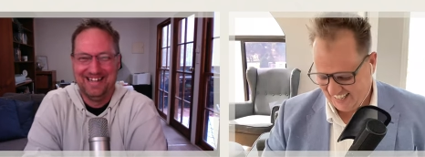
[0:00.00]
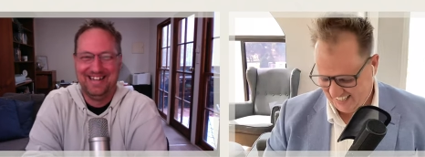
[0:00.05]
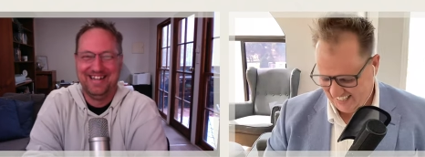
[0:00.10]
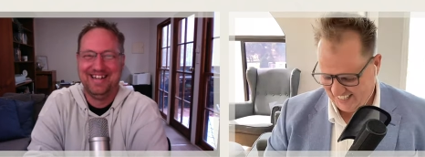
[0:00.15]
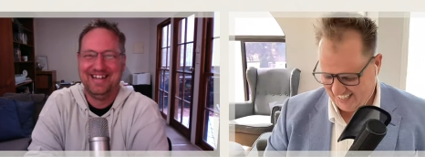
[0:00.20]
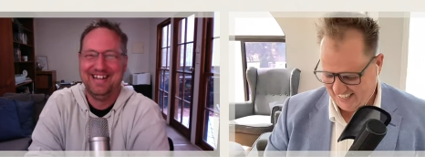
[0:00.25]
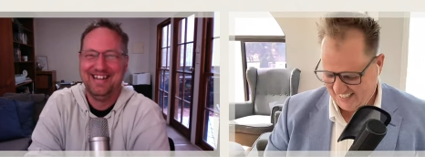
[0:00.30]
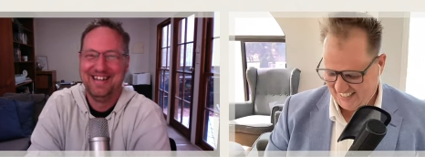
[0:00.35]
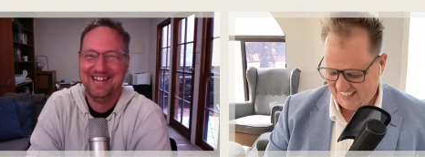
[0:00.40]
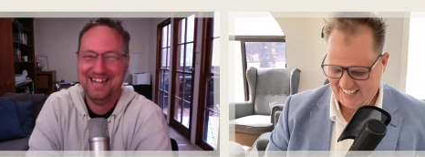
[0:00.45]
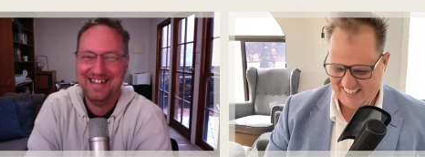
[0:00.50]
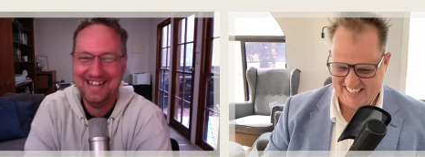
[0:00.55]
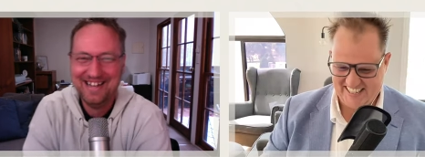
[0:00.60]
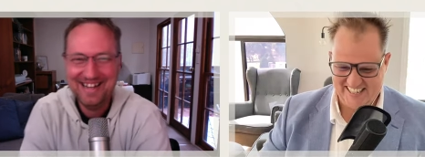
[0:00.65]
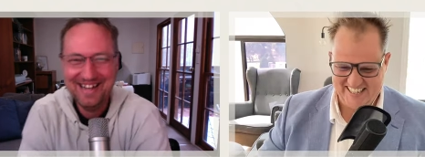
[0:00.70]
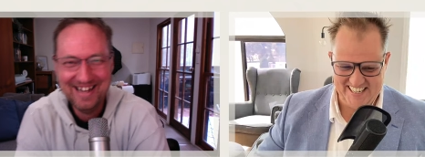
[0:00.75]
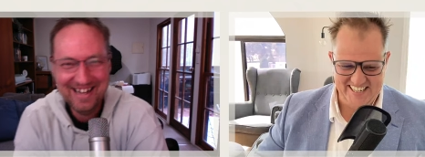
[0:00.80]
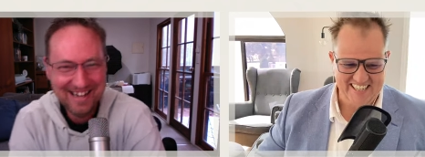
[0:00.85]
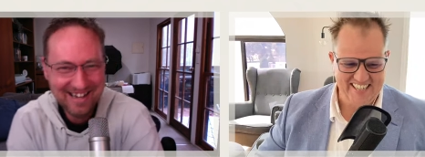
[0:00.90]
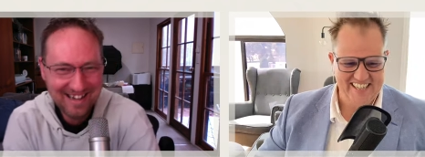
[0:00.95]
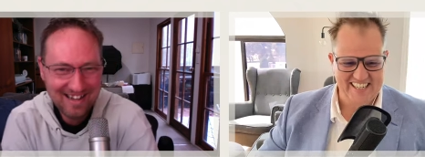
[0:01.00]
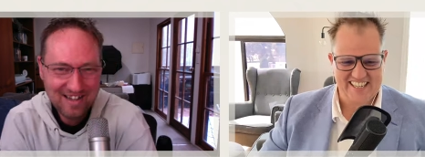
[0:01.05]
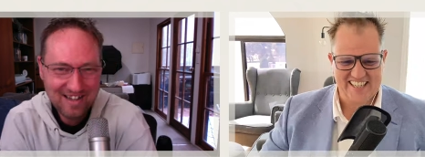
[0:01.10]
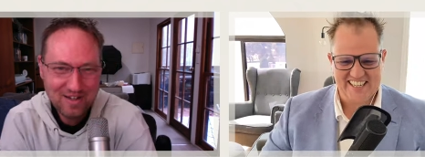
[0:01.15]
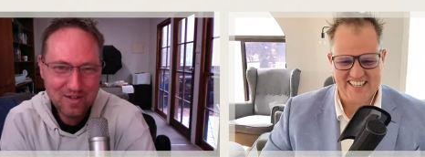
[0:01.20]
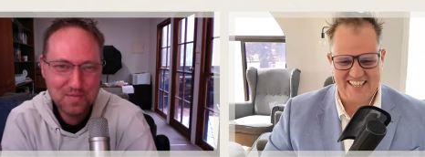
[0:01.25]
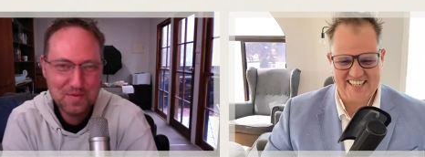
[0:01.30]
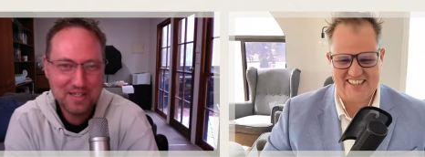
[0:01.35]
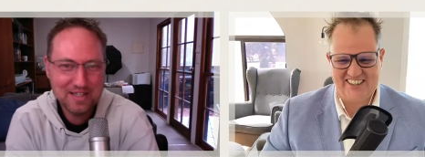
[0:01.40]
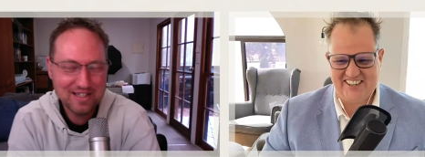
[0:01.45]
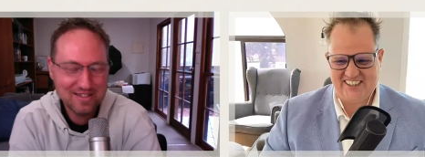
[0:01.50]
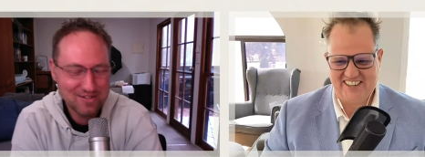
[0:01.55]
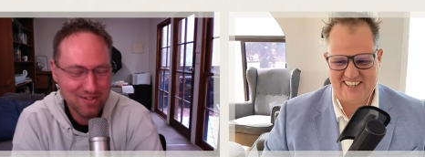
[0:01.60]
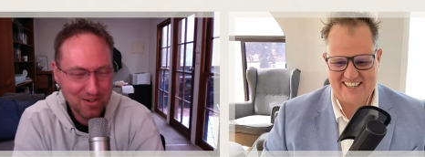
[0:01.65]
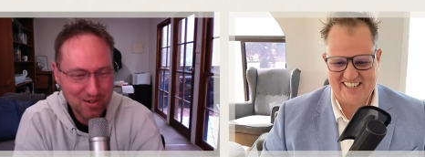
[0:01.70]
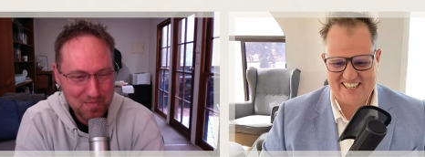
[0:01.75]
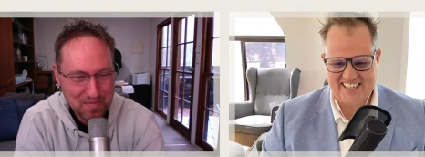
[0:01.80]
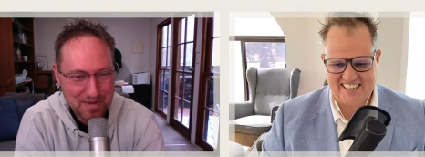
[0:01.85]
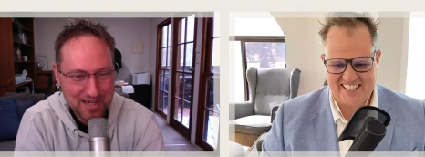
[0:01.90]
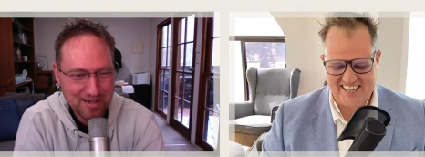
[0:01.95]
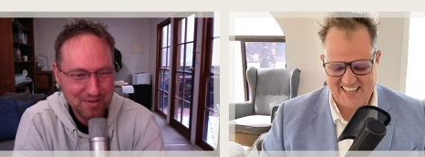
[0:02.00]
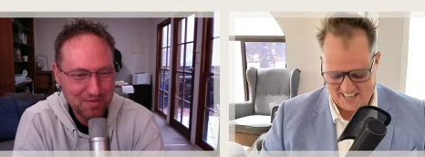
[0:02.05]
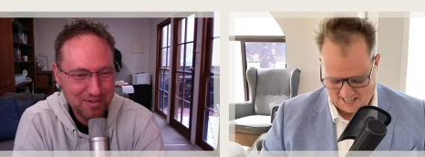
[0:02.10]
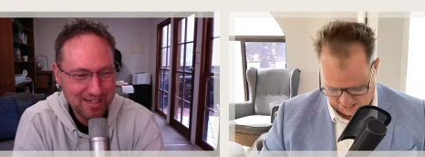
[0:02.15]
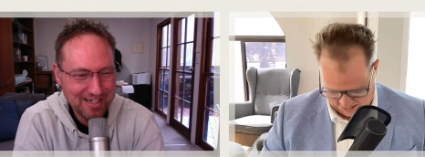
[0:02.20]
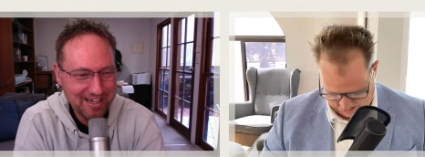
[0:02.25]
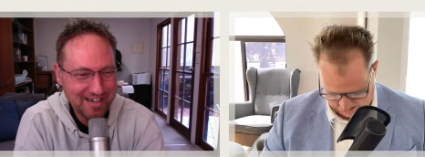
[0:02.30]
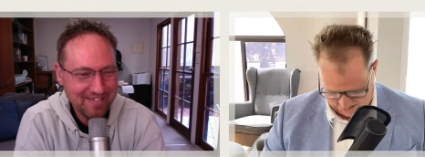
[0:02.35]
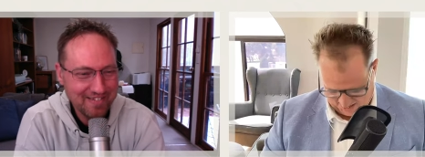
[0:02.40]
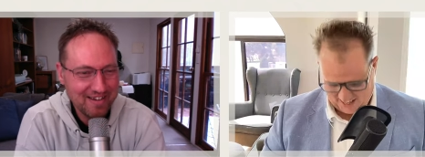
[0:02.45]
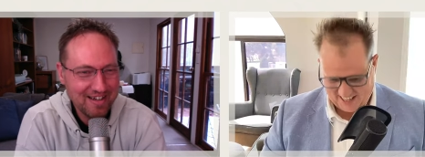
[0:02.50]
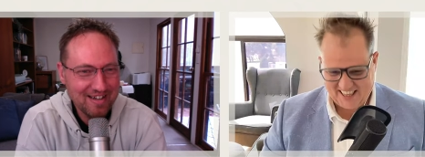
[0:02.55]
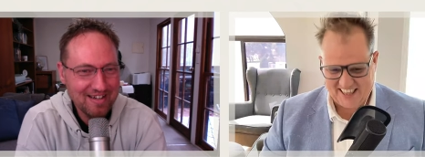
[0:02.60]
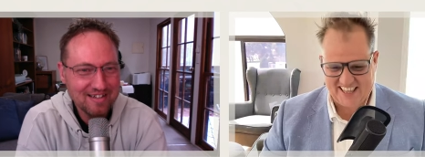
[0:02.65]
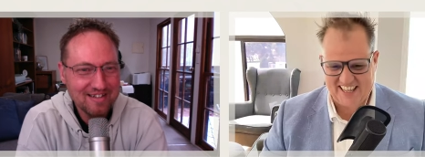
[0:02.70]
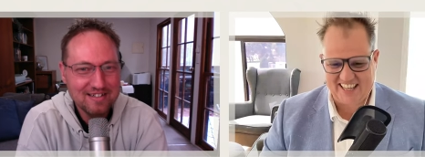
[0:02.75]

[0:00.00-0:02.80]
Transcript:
Speaker 1: oh dear! You mean dear there's not a better one out there?